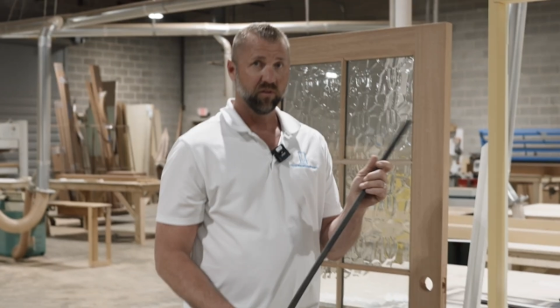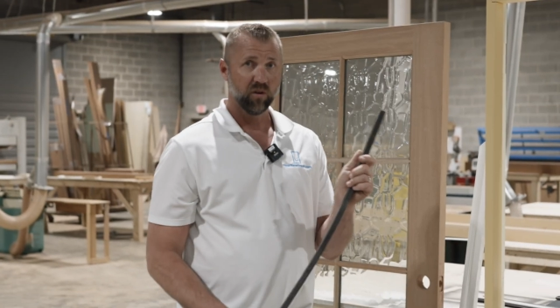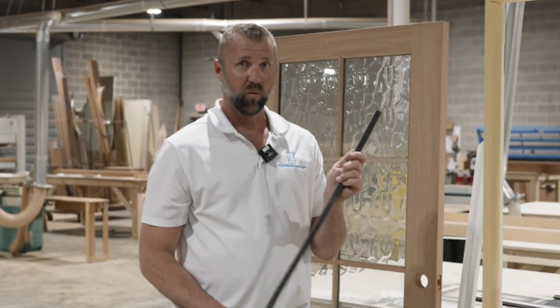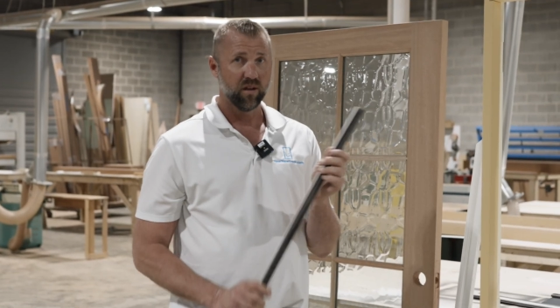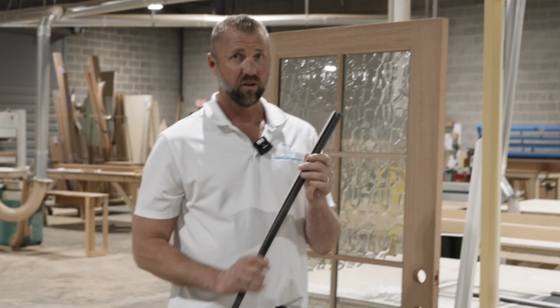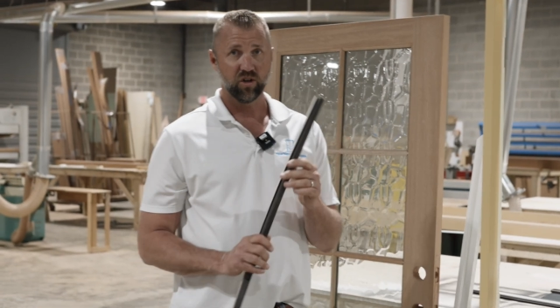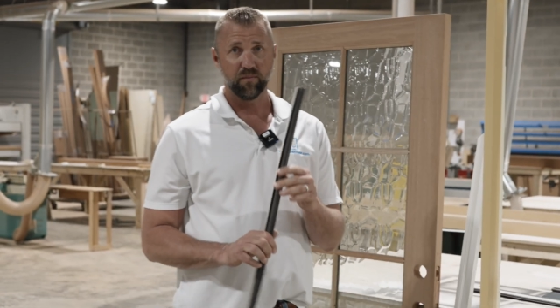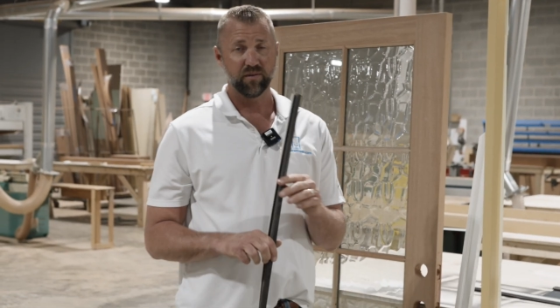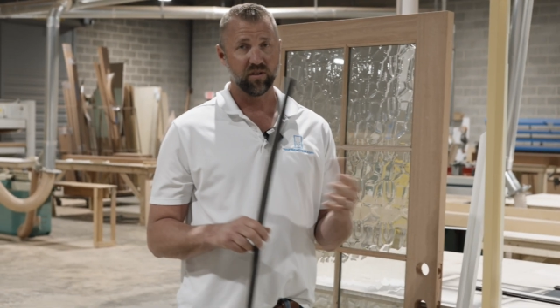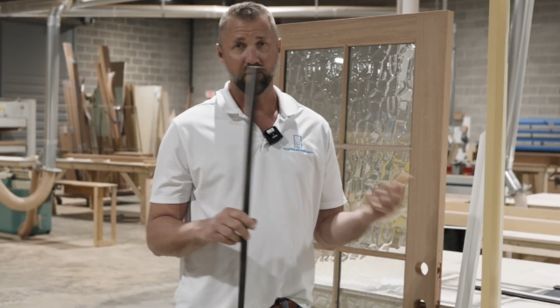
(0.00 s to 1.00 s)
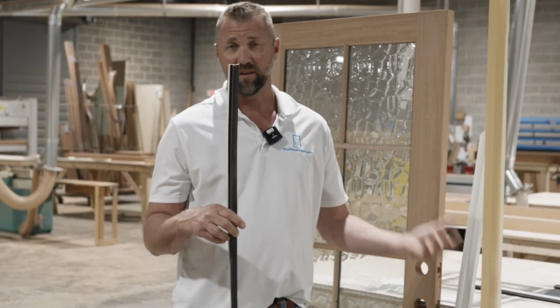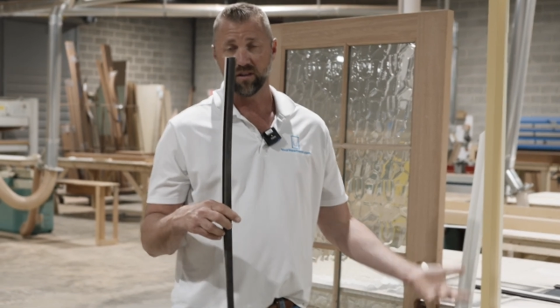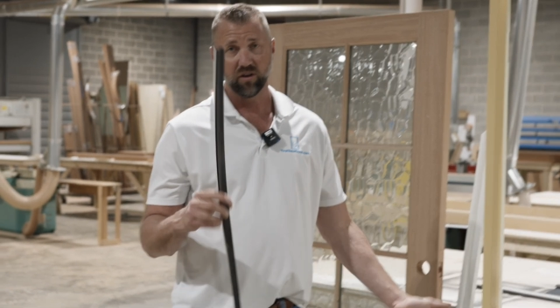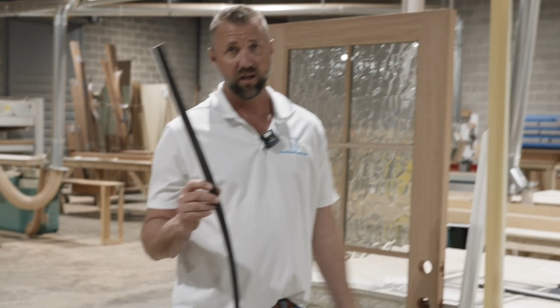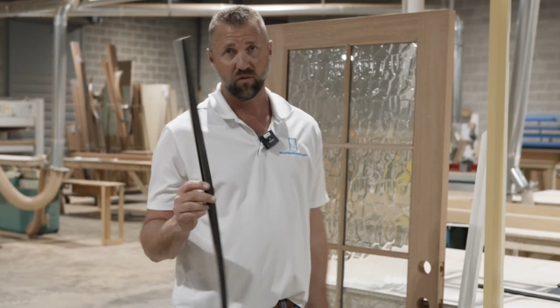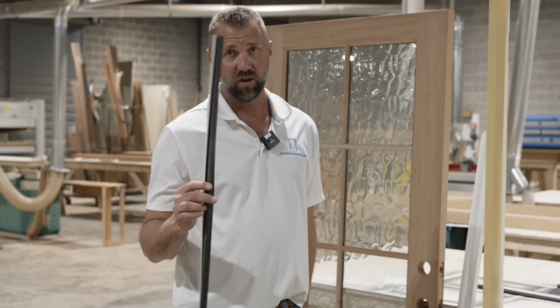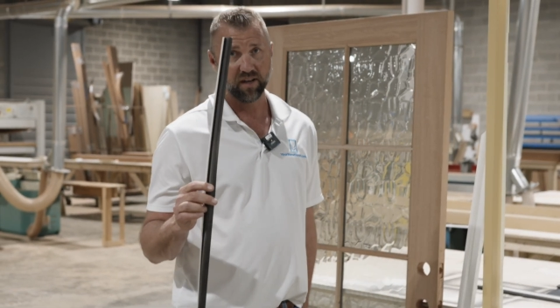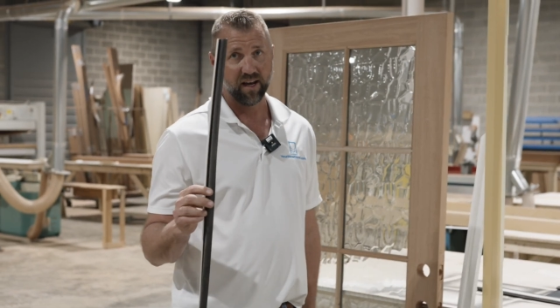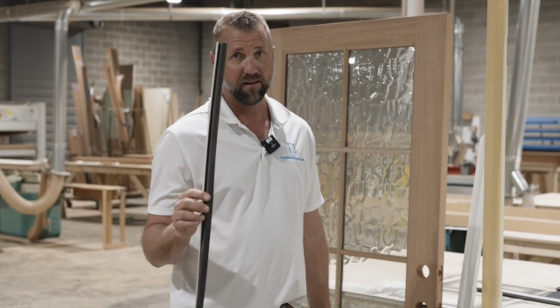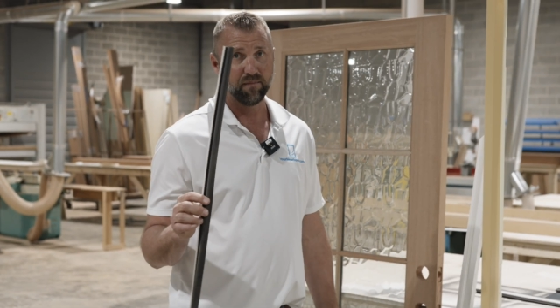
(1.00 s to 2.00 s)
The weather strip is something you can run
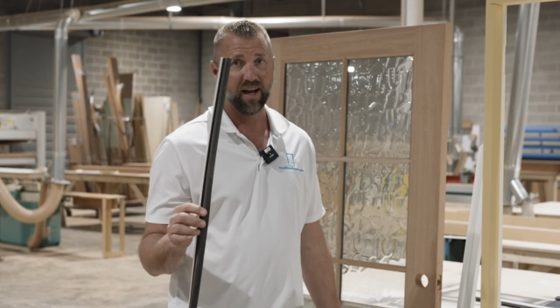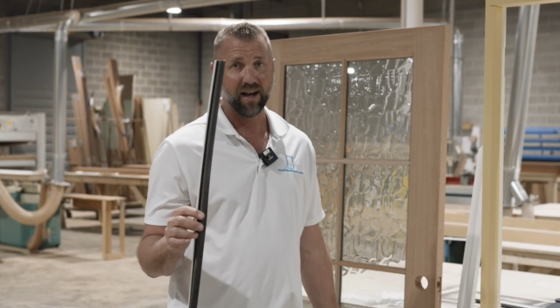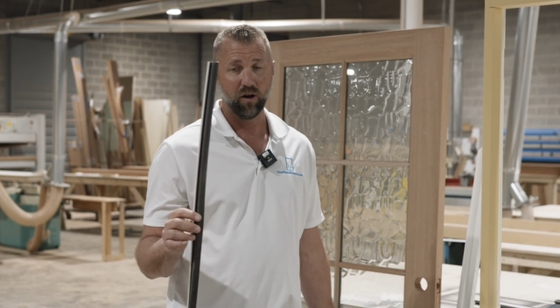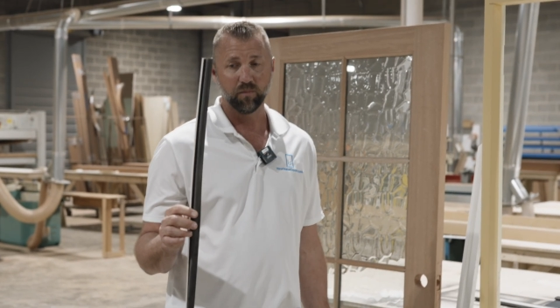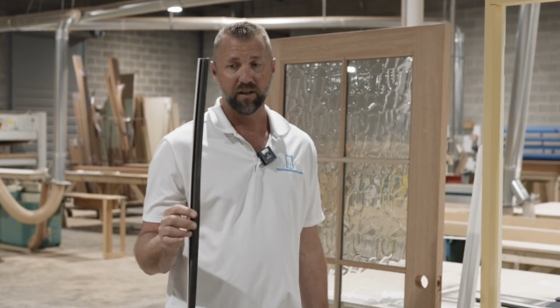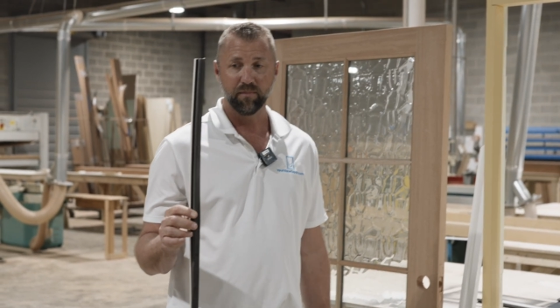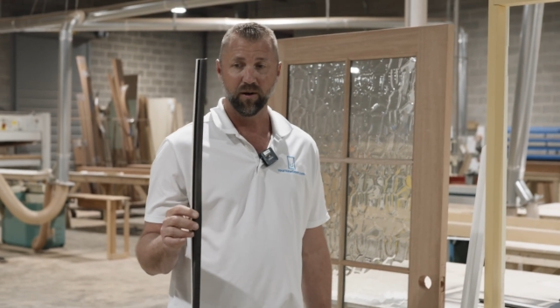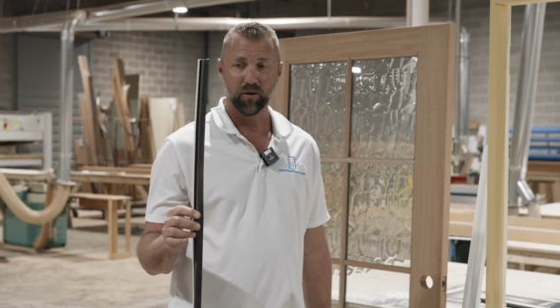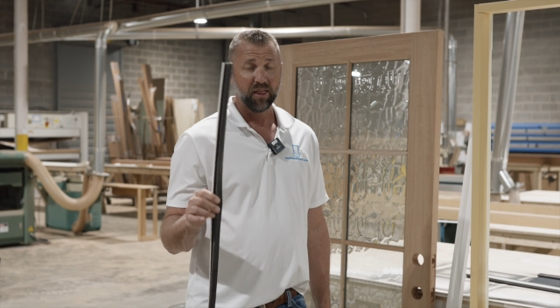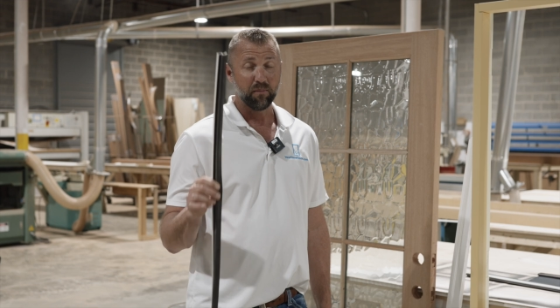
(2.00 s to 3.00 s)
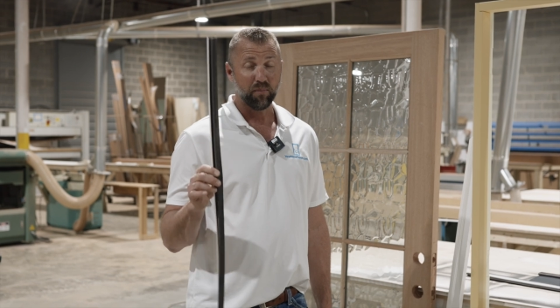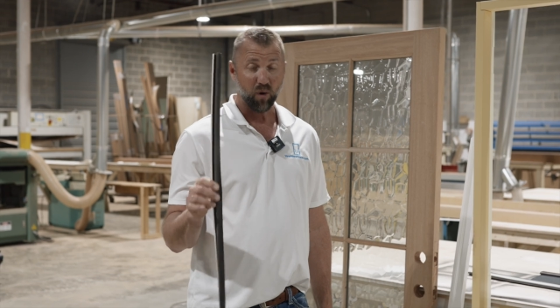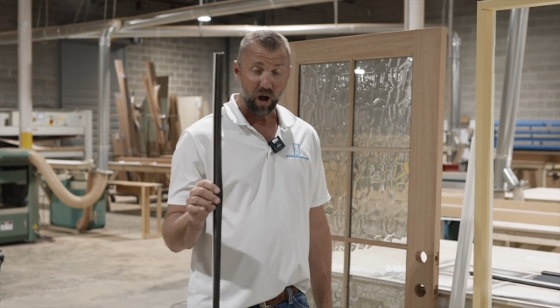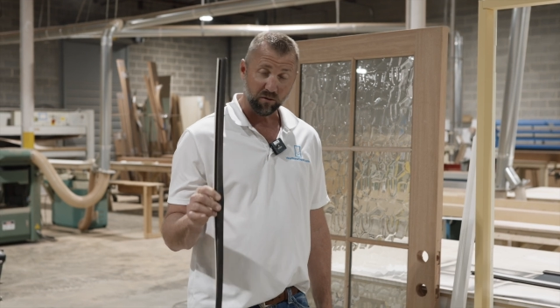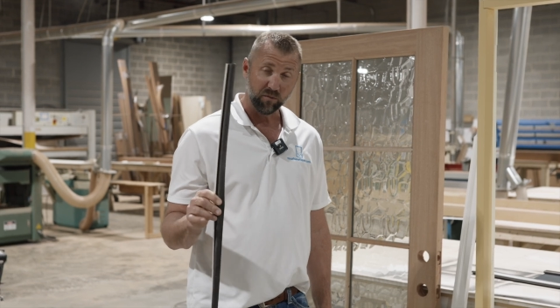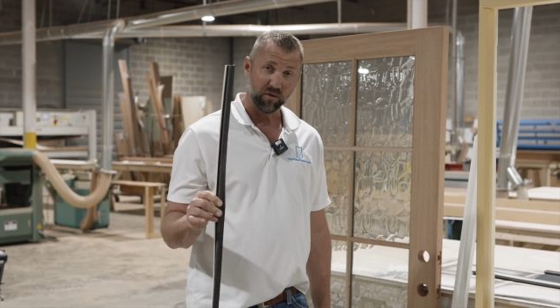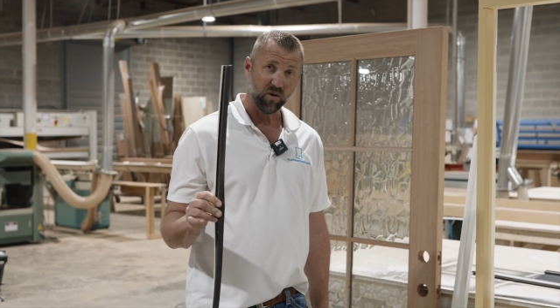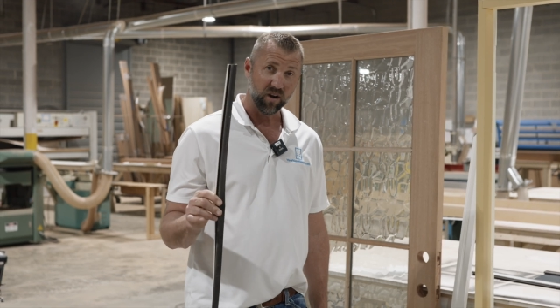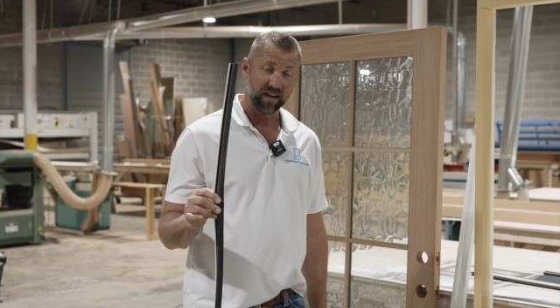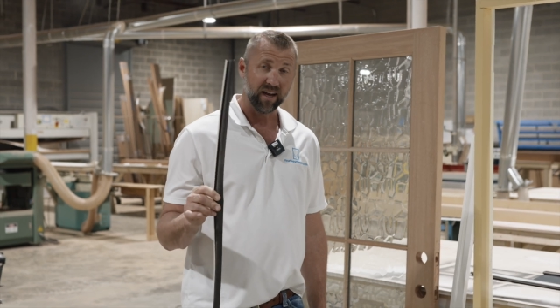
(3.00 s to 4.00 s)
down and buy at Home Depot. The problem with
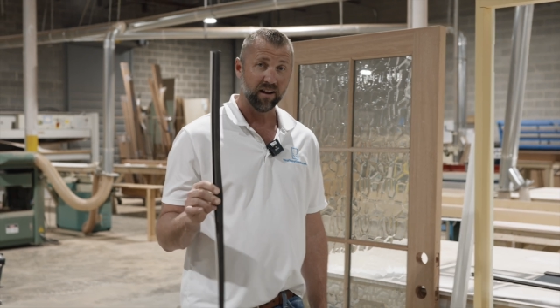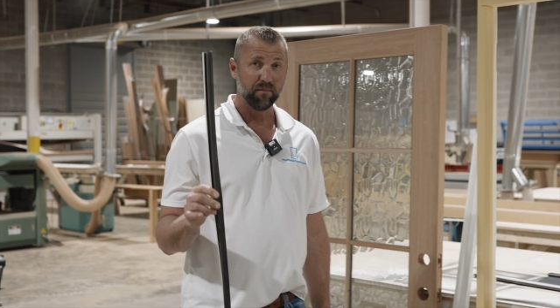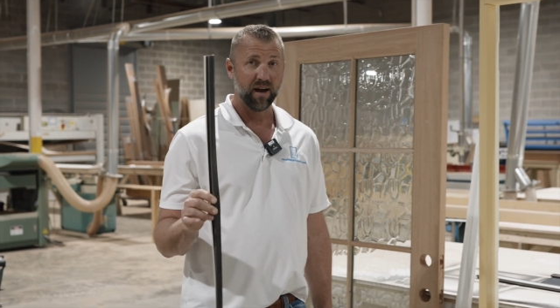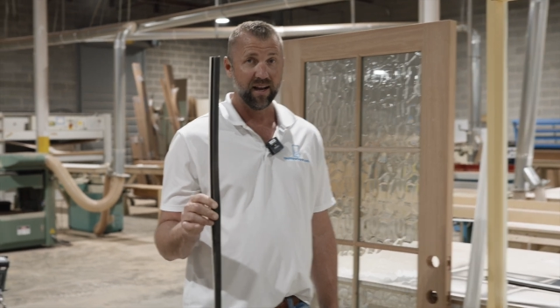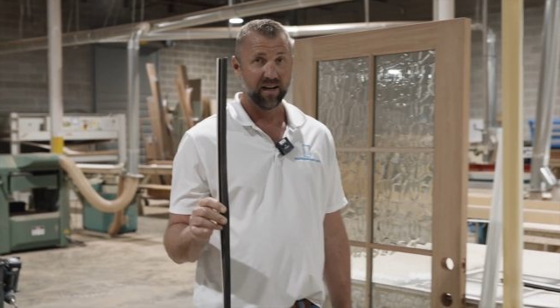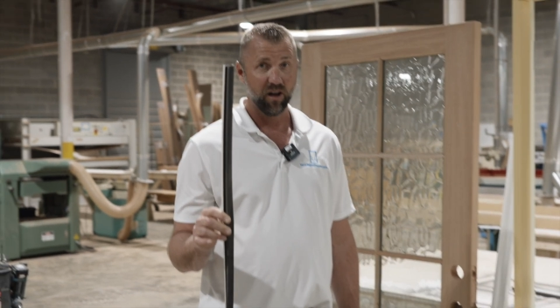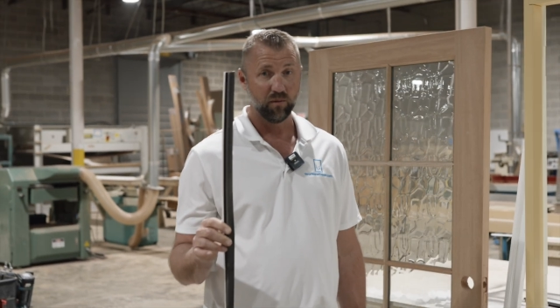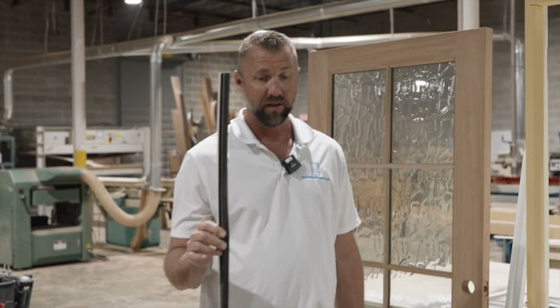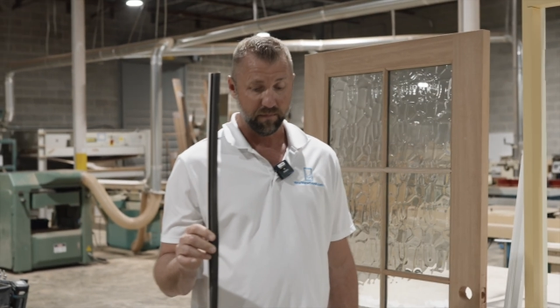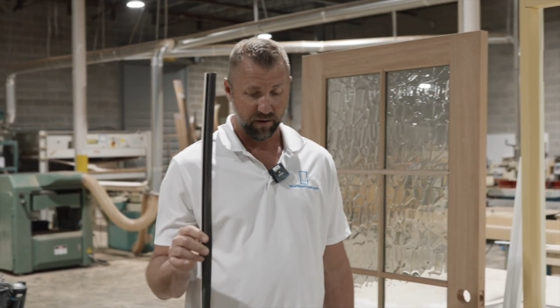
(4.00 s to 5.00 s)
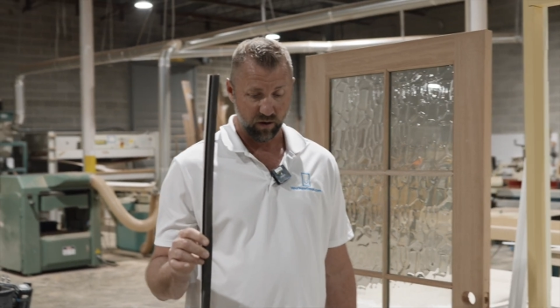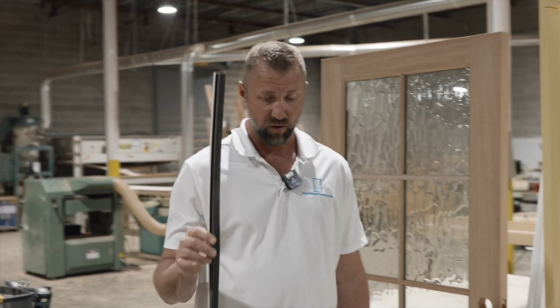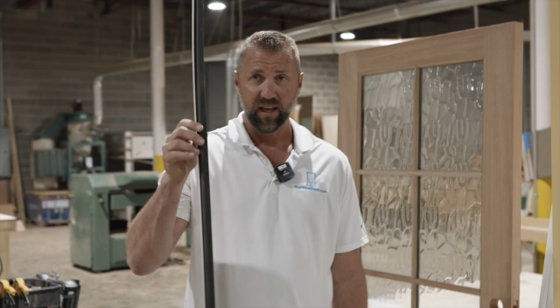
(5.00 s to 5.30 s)
running down and buying it at Home Depot